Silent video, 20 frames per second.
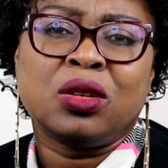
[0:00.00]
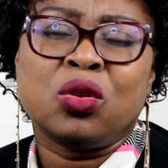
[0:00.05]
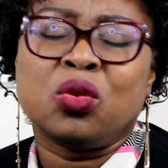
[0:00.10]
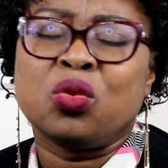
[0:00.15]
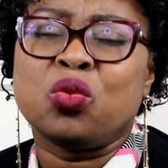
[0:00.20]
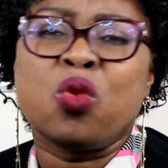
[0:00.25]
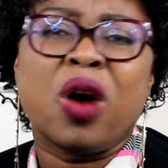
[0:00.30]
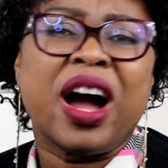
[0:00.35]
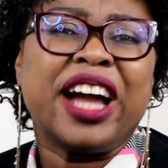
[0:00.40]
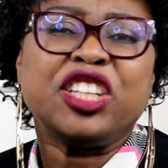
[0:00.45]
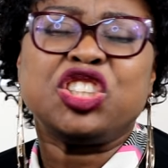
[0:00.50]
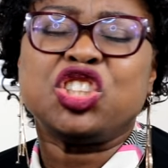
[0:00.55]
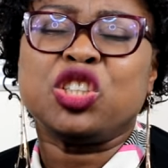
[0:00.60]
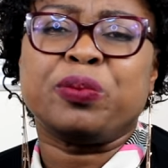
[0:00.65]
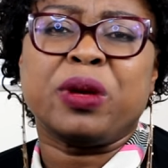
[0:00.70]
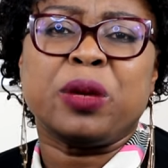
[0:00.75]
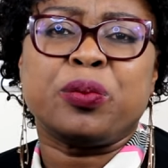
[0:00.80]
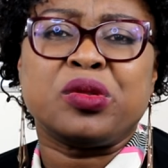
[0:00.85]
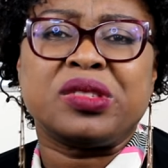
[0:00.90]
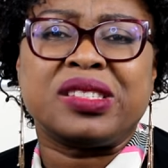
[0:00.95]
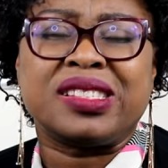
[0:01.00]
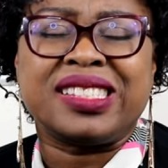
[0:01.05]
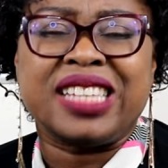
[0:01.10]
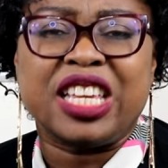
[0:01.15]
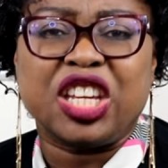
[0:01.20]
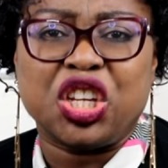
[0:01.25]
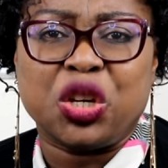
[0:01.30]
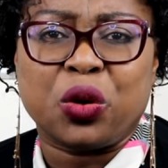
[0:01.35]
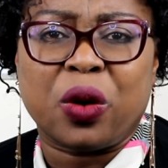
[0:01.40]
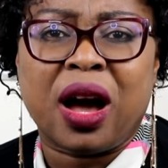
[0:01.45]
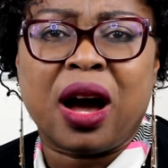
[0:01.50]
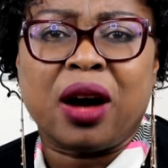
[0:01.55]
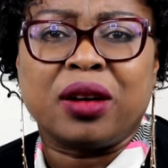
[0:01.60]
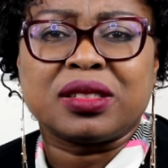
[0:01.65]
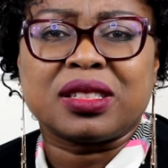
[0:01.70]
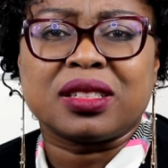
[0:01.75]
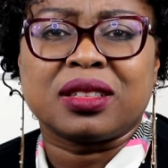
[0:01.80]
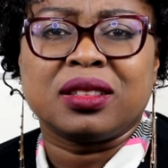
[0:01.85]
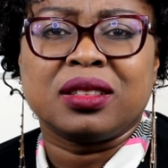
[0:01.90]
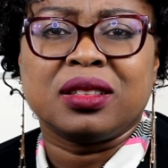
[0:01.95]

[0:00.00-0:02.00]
Why should people seek you out?